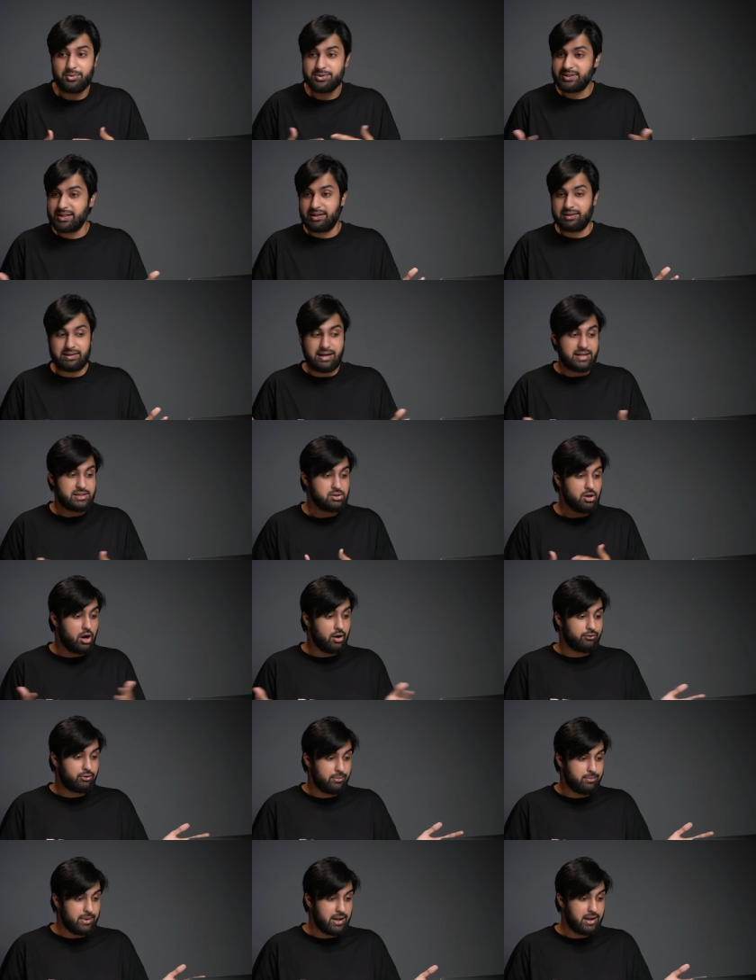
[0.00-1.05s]
was it. That's all
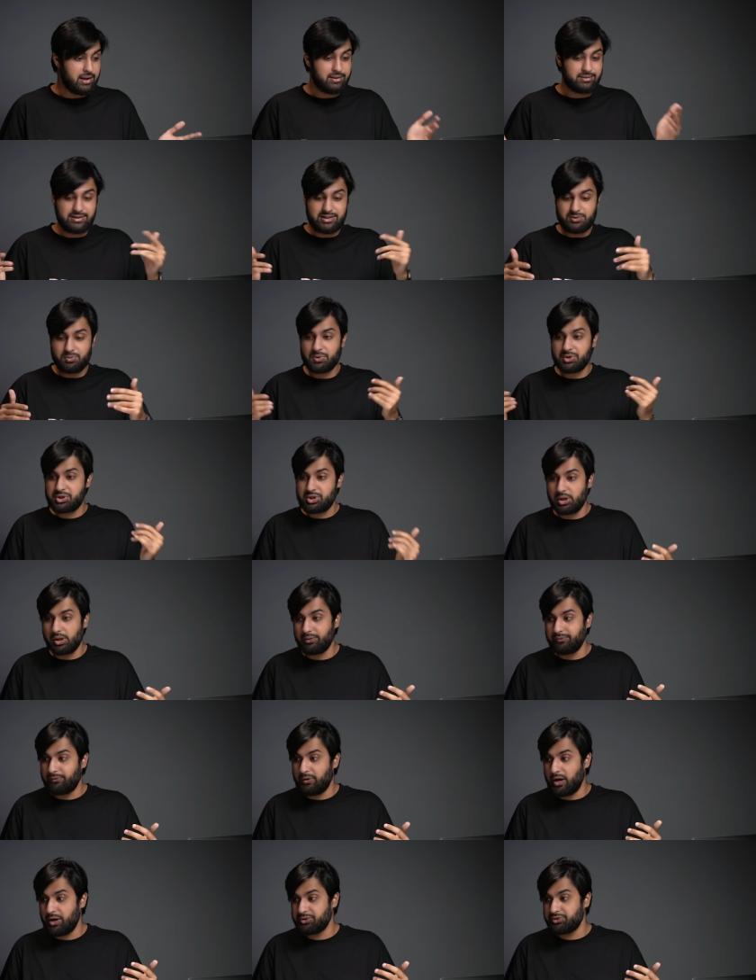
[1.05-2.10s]
from me. This was
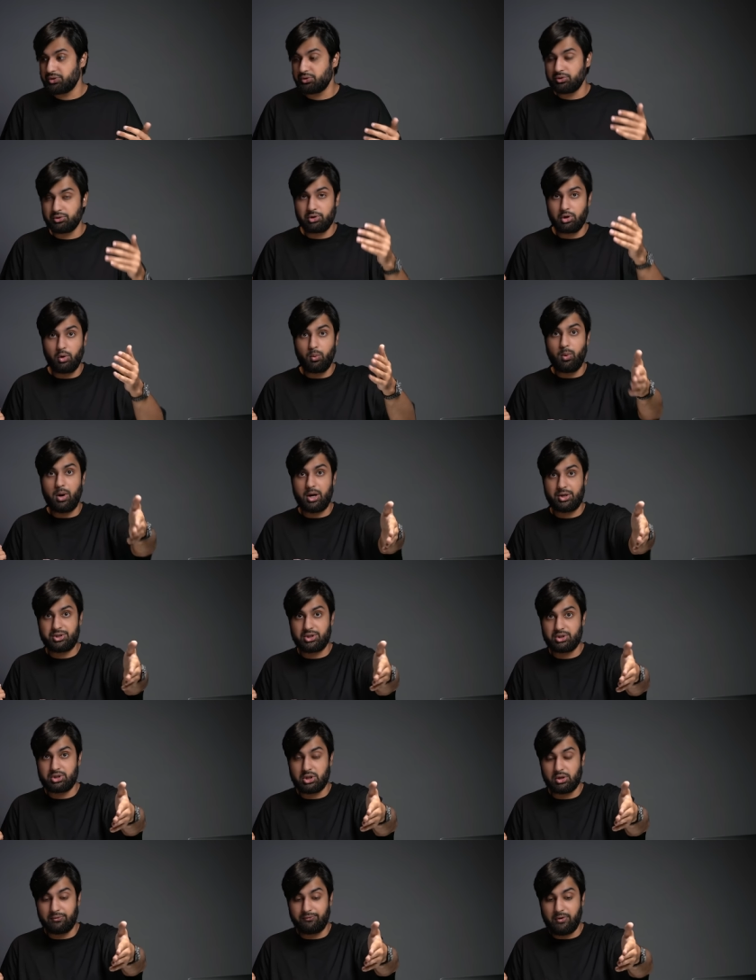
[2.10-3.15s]
Chilled Fossil. You're
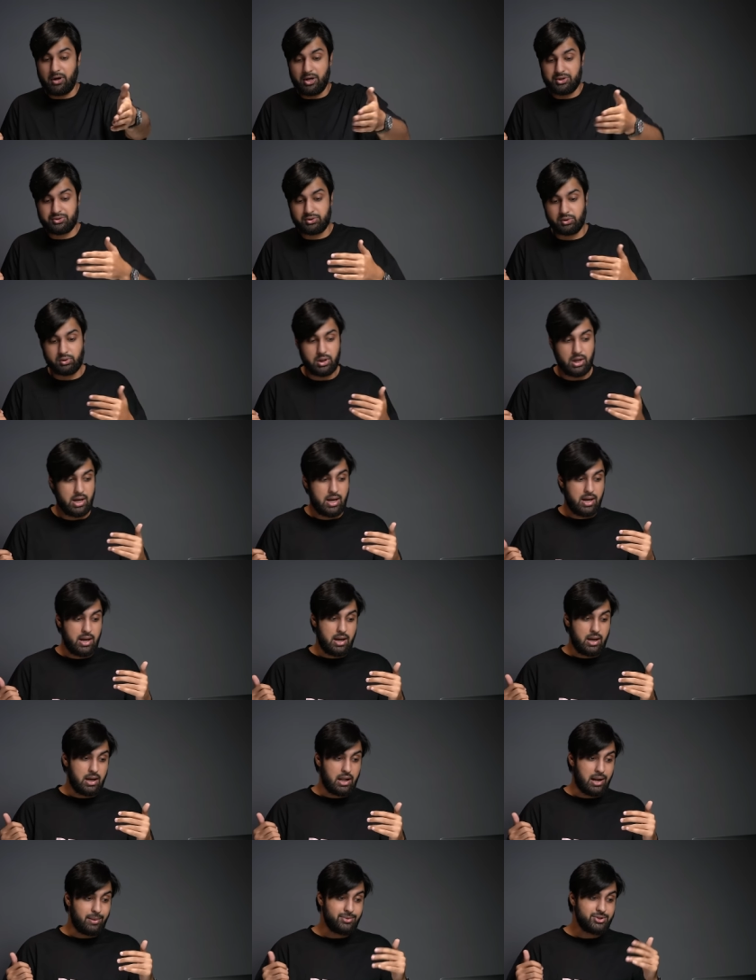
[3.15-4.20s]
watching Chilled Fossil.
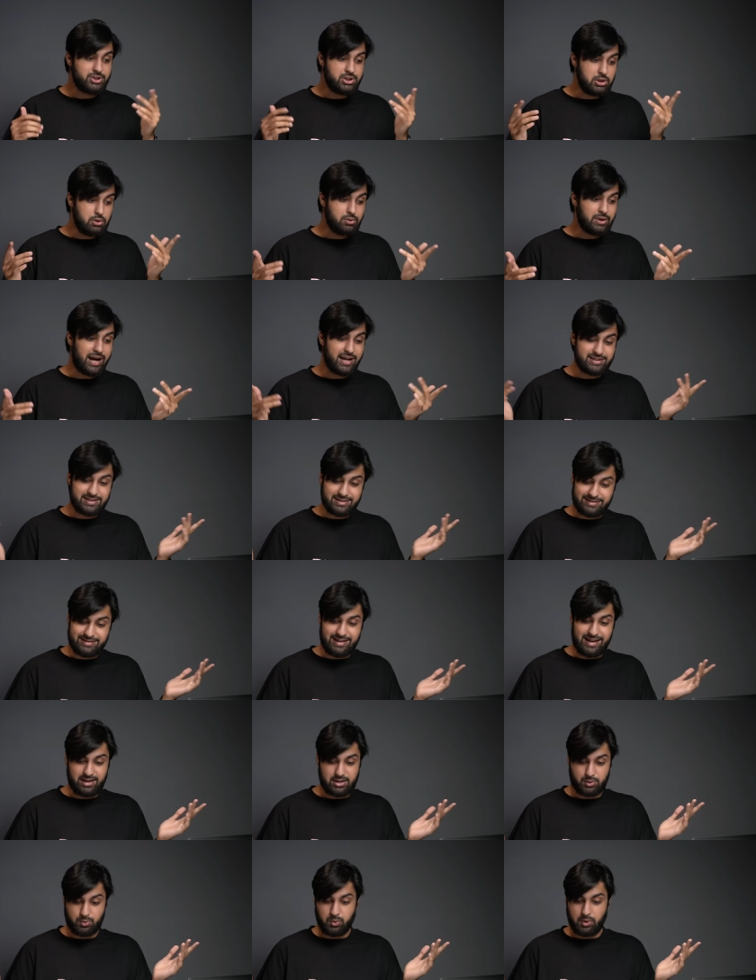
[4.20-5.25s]
I'm gonna see you guys in the
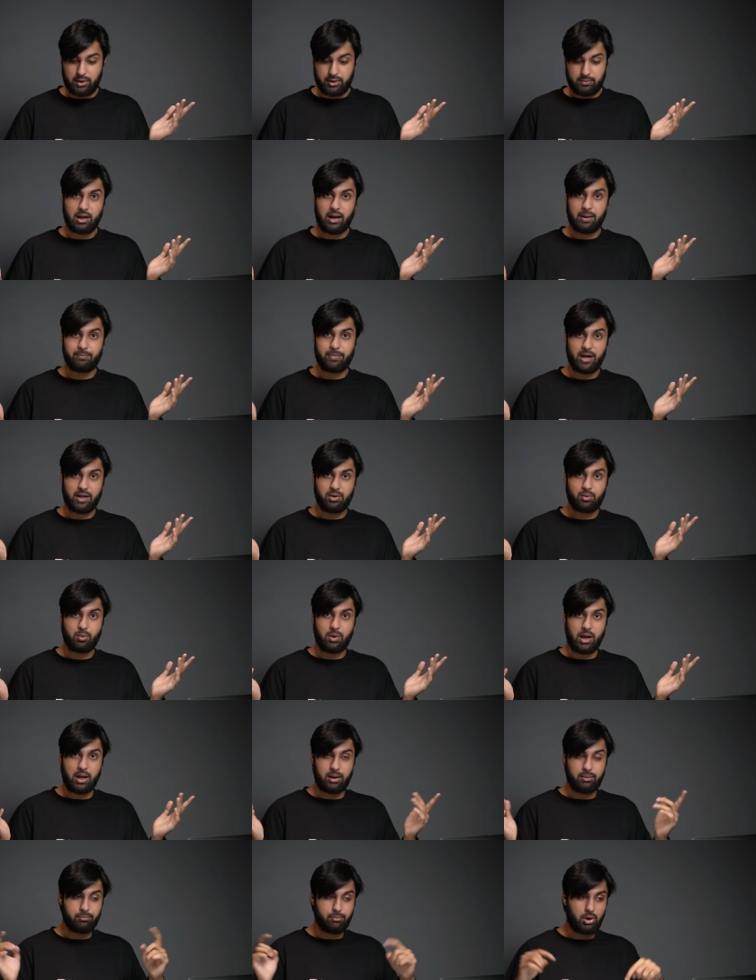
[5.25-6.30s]
next one. And by the
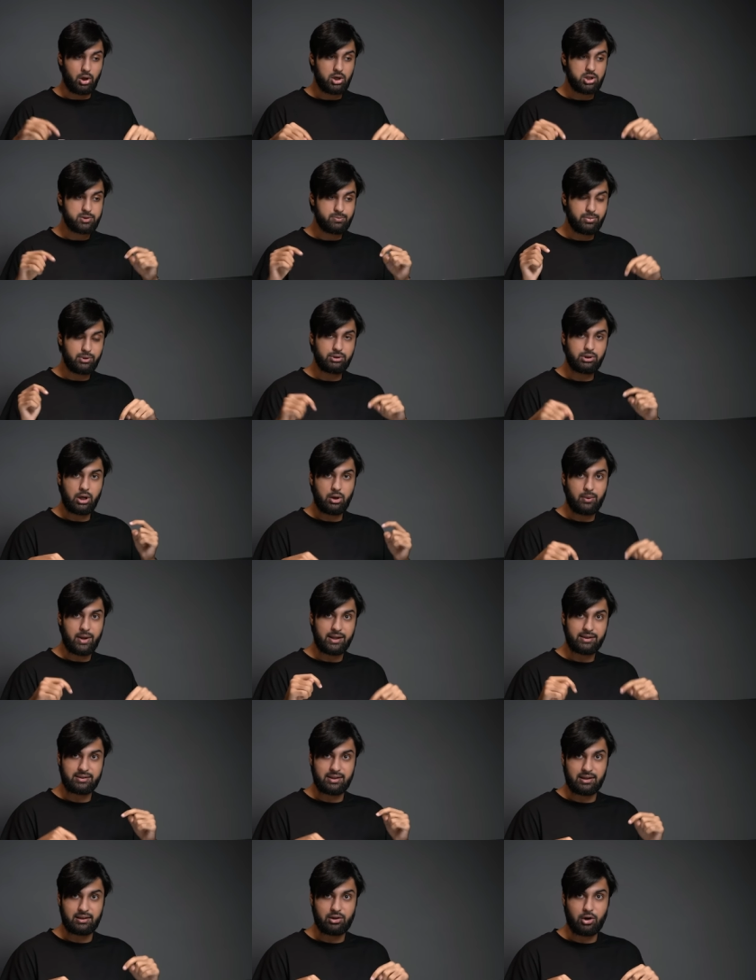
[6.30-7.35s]
way, merch below, I
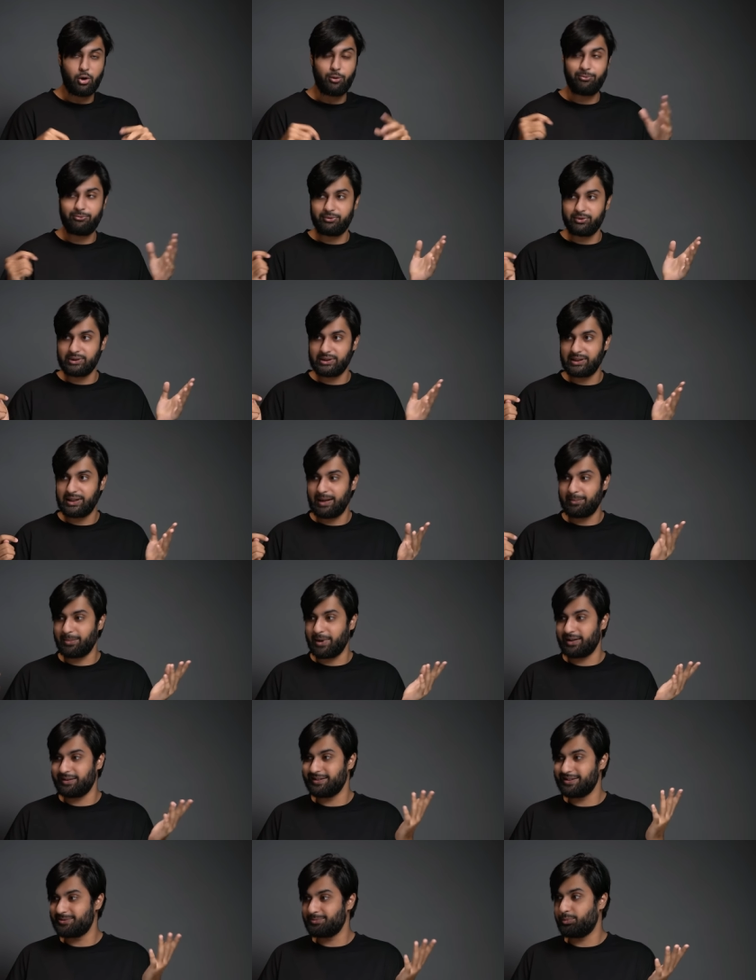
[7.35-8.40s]
think, hopefully, by
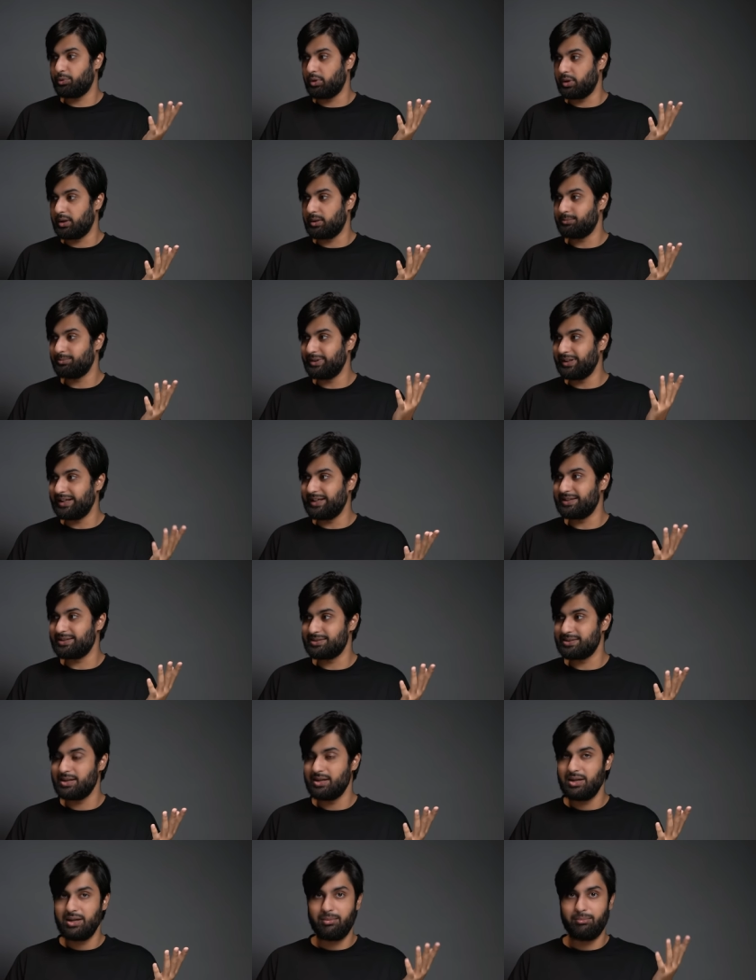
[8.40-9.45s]
this point, please.
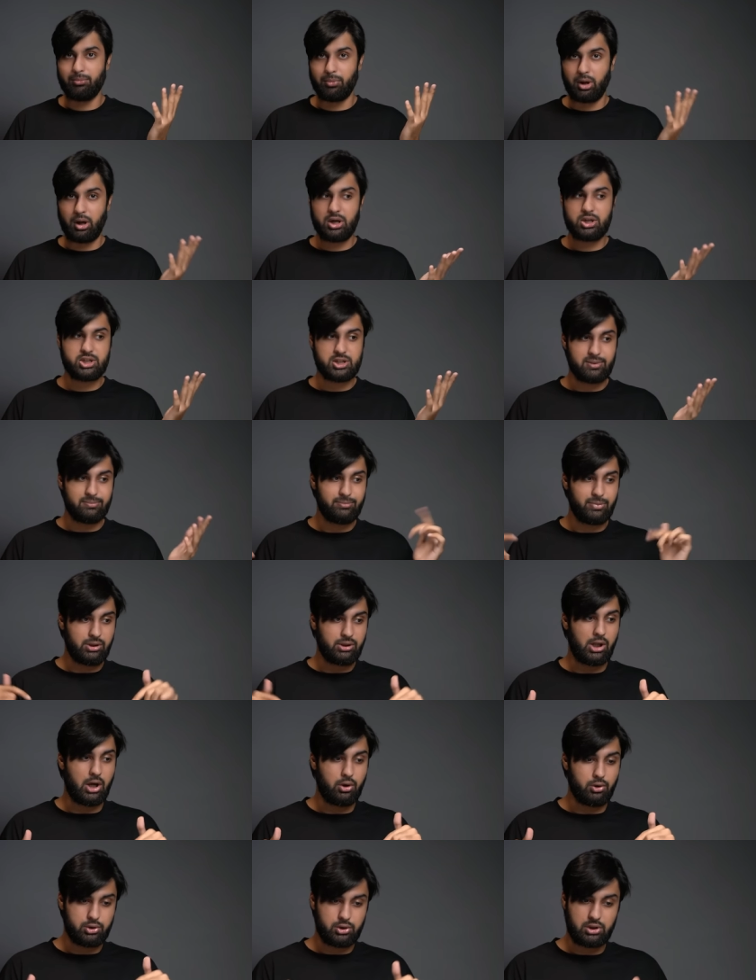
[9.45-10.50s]
Merch
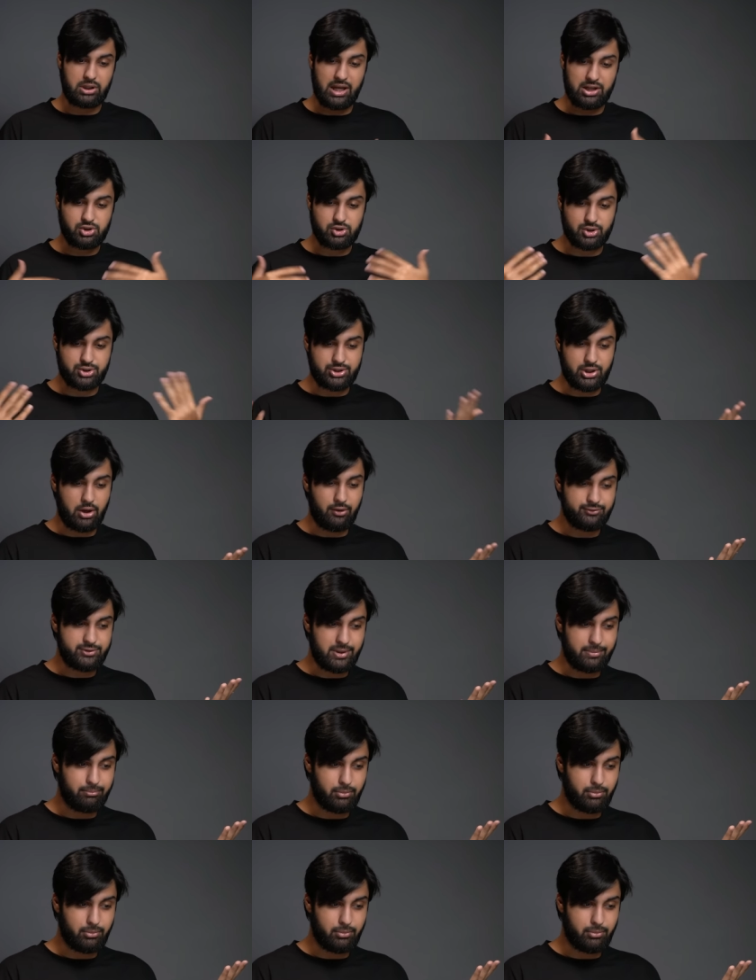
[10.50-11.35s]
below, get yourself some